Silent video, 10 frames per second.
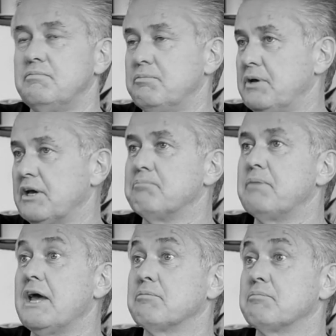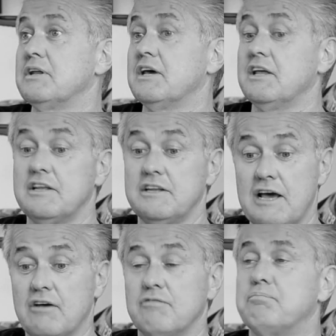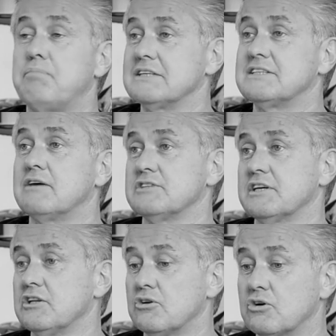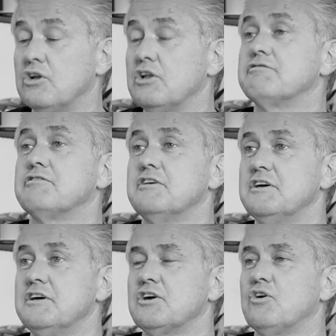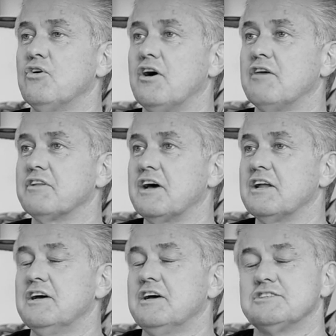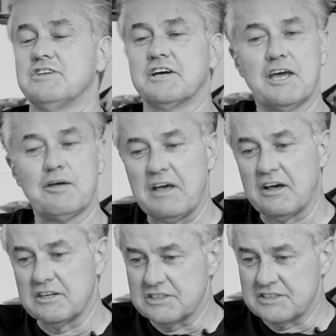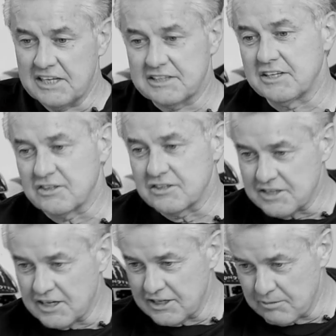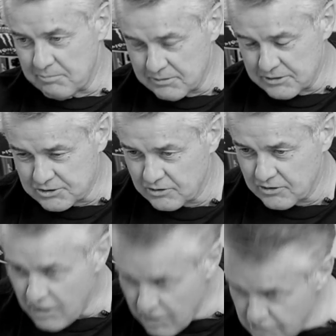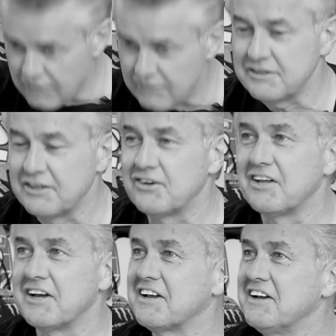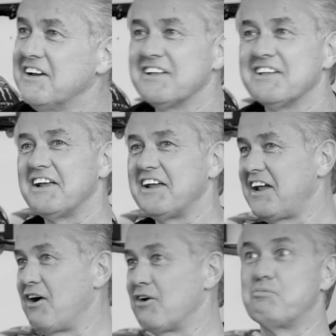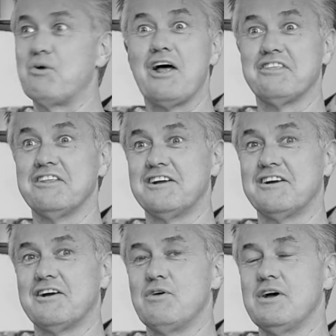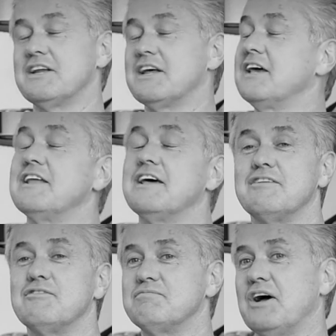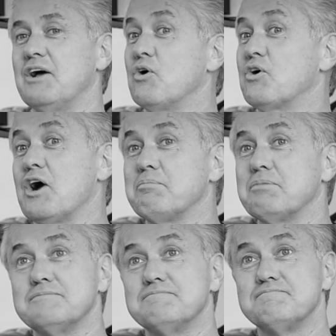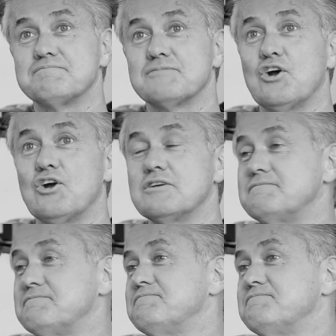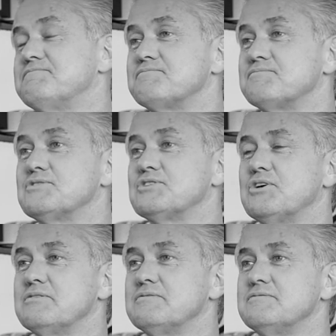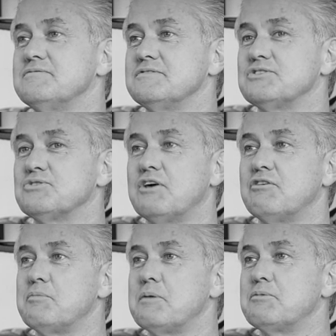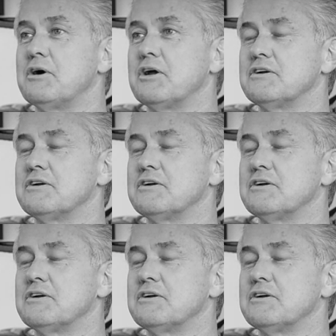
big embankment, and then down past that was like a little cliff going off of that. So I came down and just hit the other side, and I remember just going, ugh, you know, like out of breath, and there I went, and then I woke up and hurt. So that's what I remember about it.